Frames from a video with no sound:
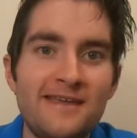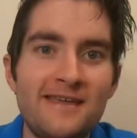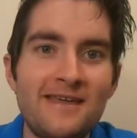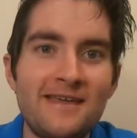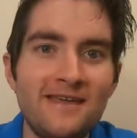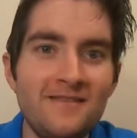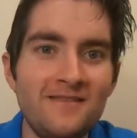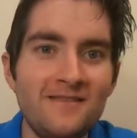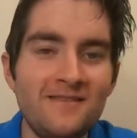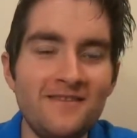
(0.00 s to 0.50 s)

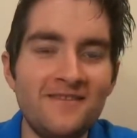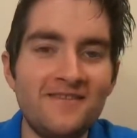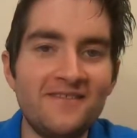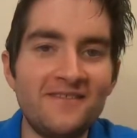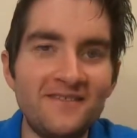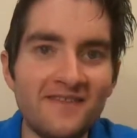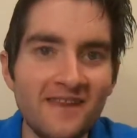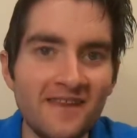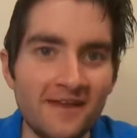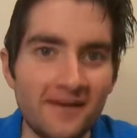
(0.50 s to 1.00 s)
In the
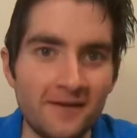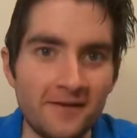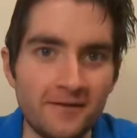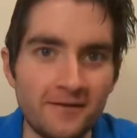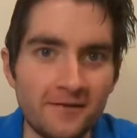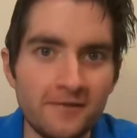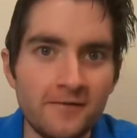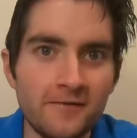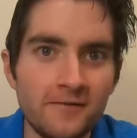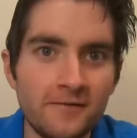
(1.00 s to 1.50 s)

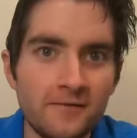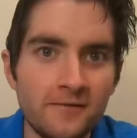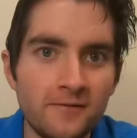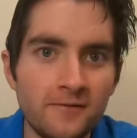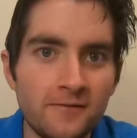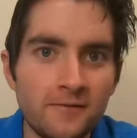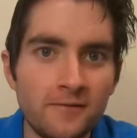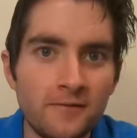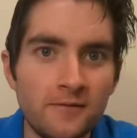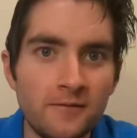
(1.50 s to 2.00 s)
scene,
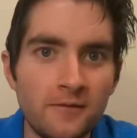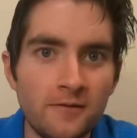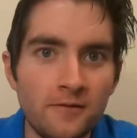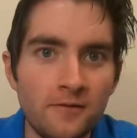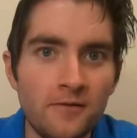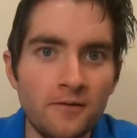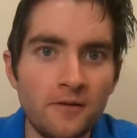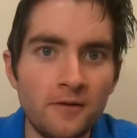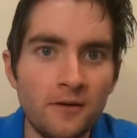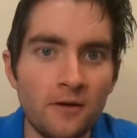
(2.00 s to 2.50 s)

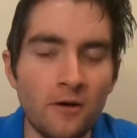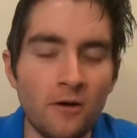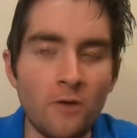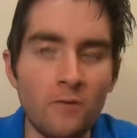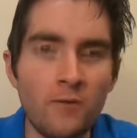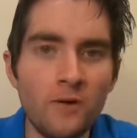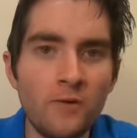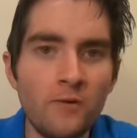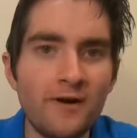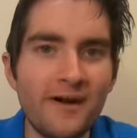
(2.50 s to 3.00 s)

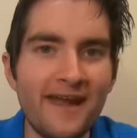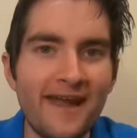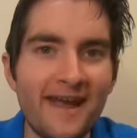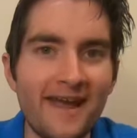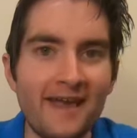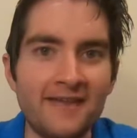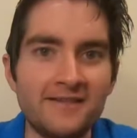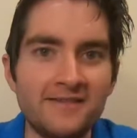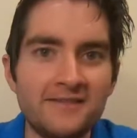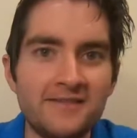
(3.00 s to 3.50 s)
Obi-Wan
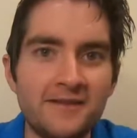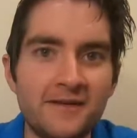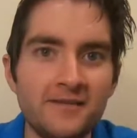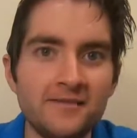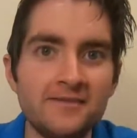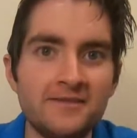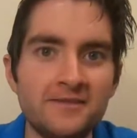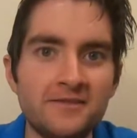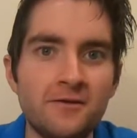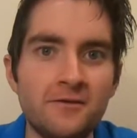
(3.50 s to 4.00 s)
asks
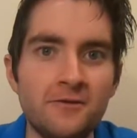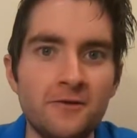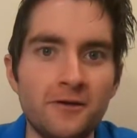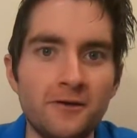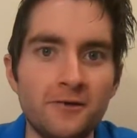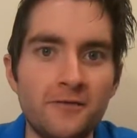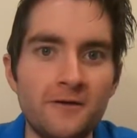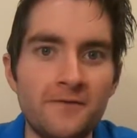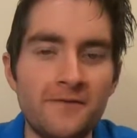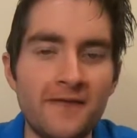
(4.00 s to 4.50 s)
Han
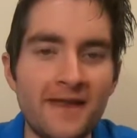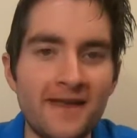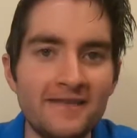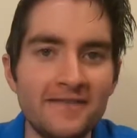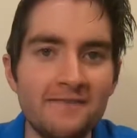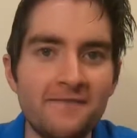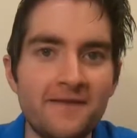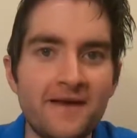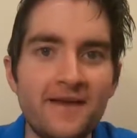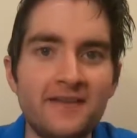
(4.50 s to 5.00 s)
Solo if he has
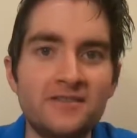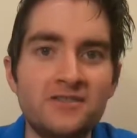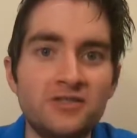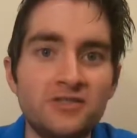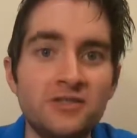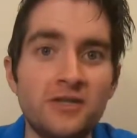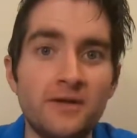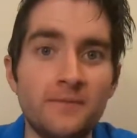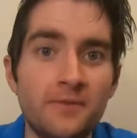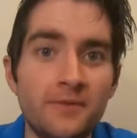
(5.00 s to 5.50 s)
a fast
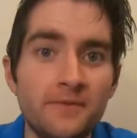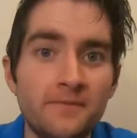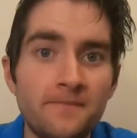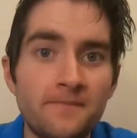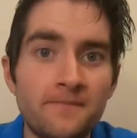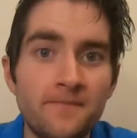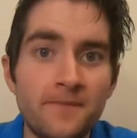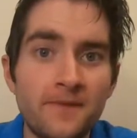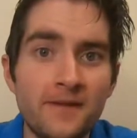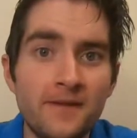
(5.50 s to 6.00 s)
ship,
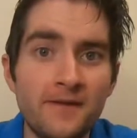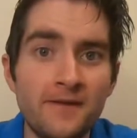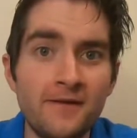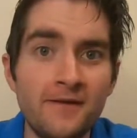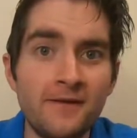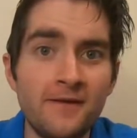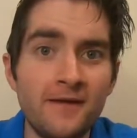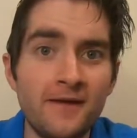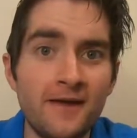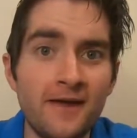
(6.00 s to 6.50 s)

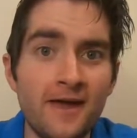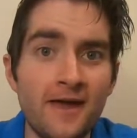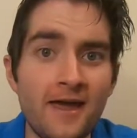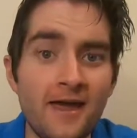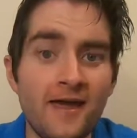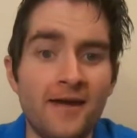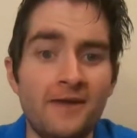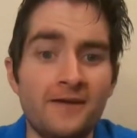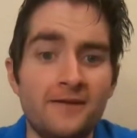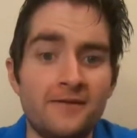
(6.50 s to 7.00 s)

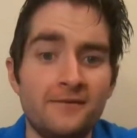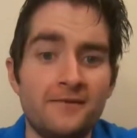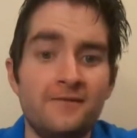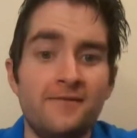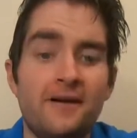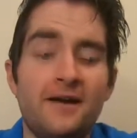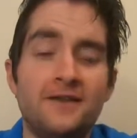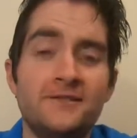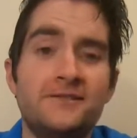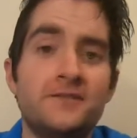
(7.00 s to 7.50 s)
and
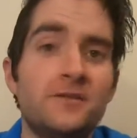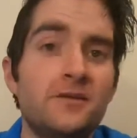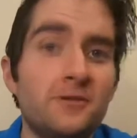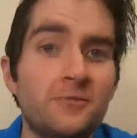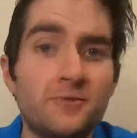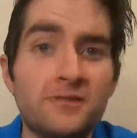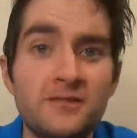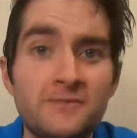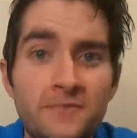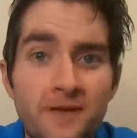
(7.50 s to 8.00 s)
Han Solo
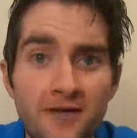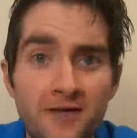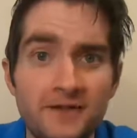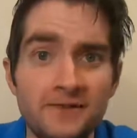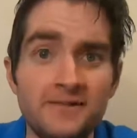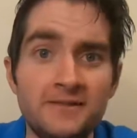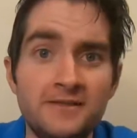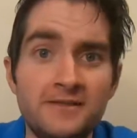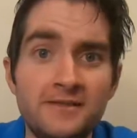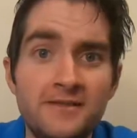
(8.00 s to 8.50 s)

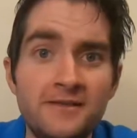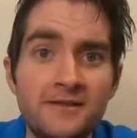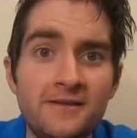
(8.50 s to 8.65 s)
responds